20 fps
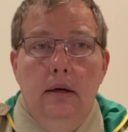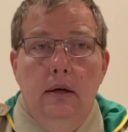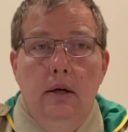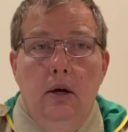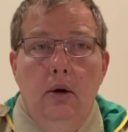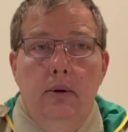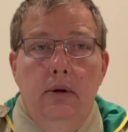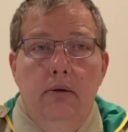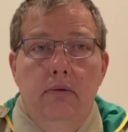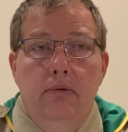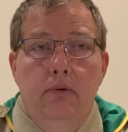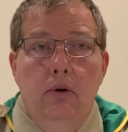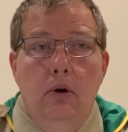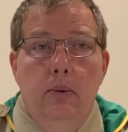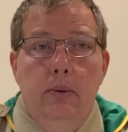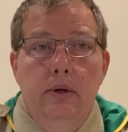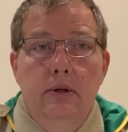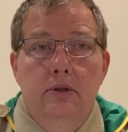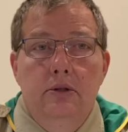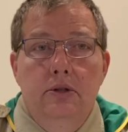going
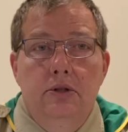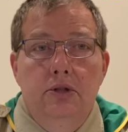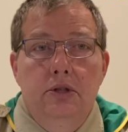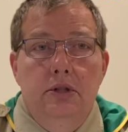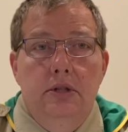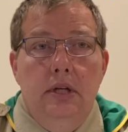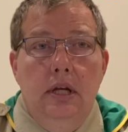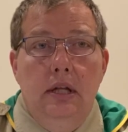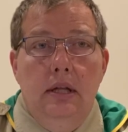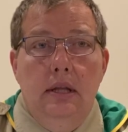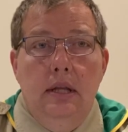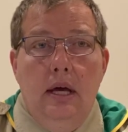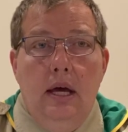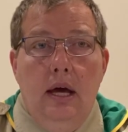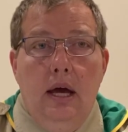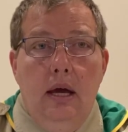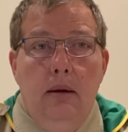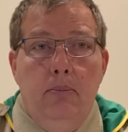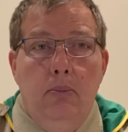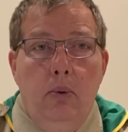forward, to just hit the
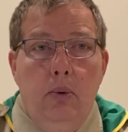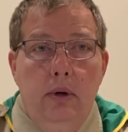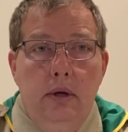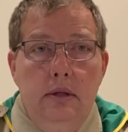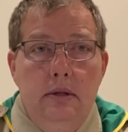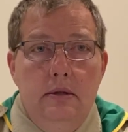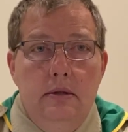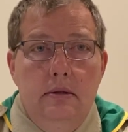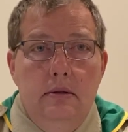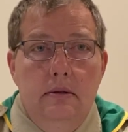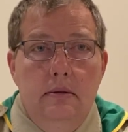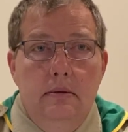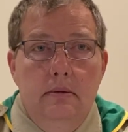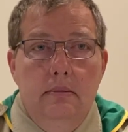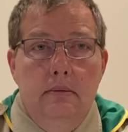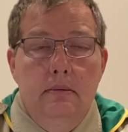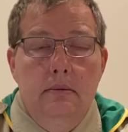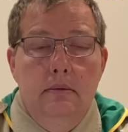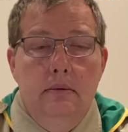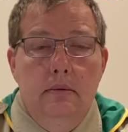high points
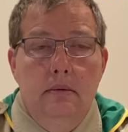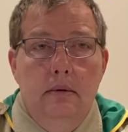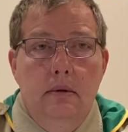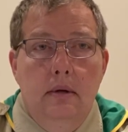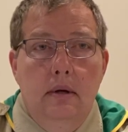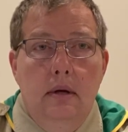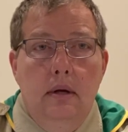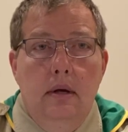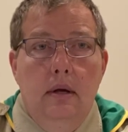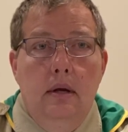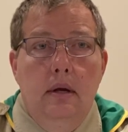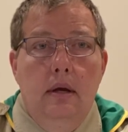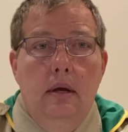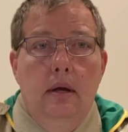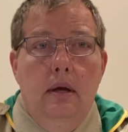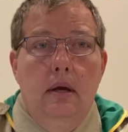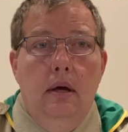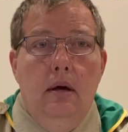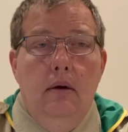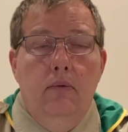
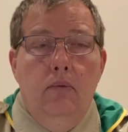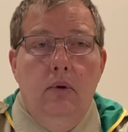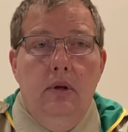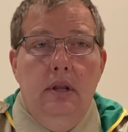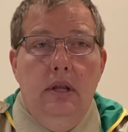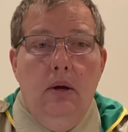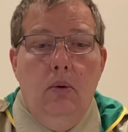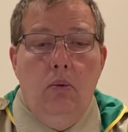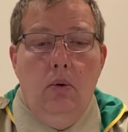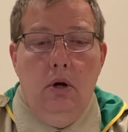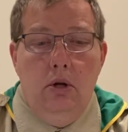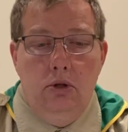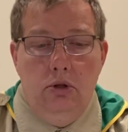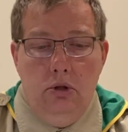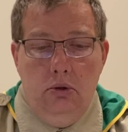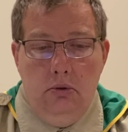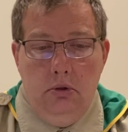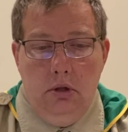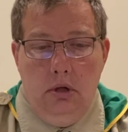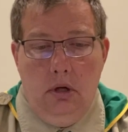of what they want
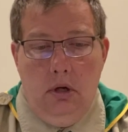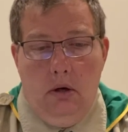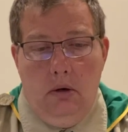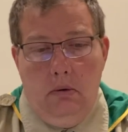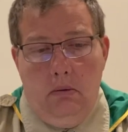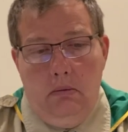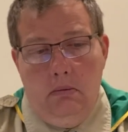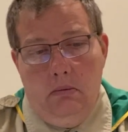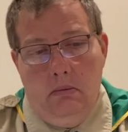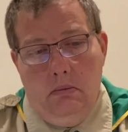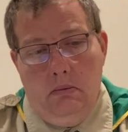you to know.